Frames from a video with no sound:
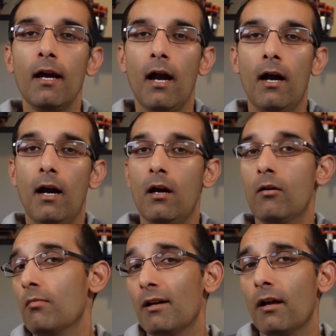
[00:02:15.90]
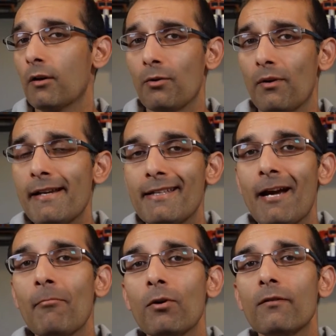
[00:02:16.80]
Uh, a, a, great
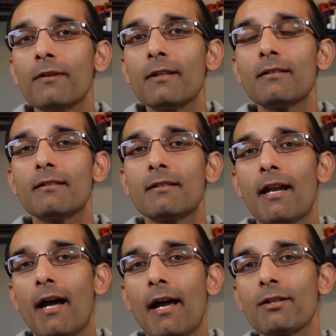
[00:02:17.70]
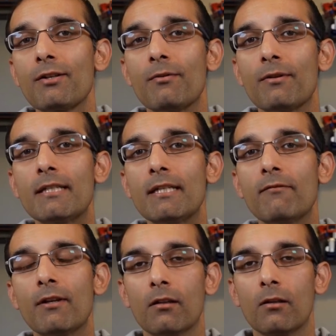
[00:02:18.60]
example of this is that I actually
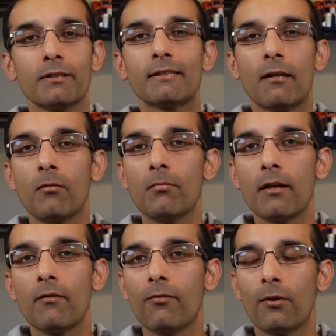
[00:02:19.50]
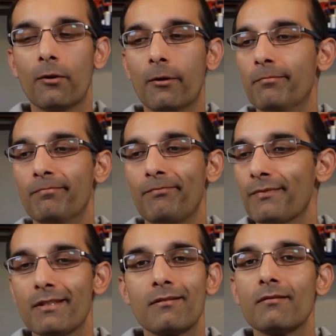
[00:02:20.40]
received a little settlement for
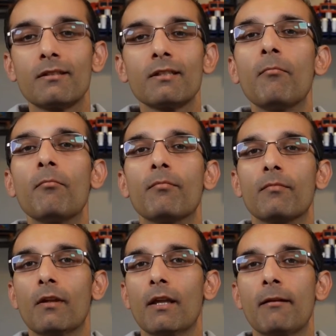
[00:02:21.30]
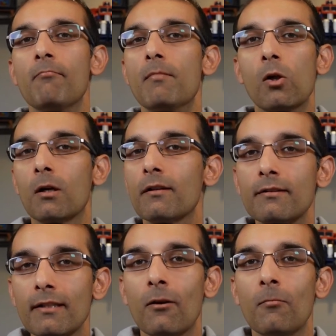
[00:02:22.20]
some like milk
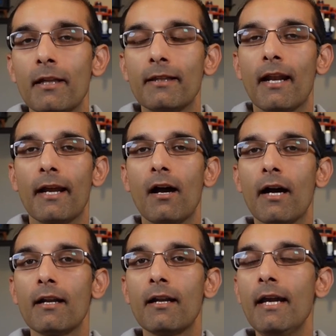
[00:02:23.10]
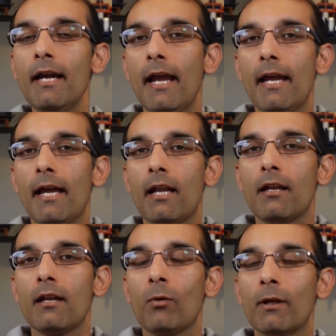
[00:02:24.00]
settlement that I got.
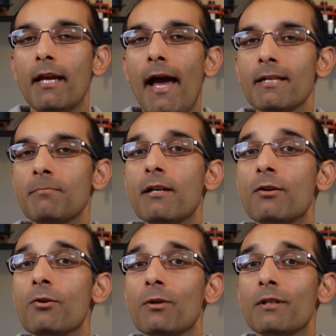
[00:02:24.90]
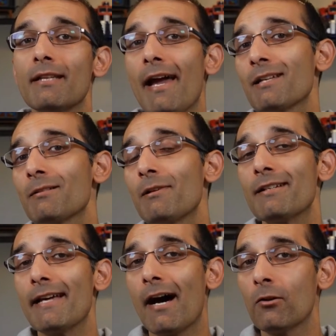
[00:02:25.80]
And what they asked me to do is they asked me to
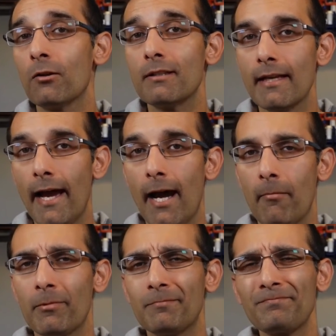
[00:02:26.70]
download this app,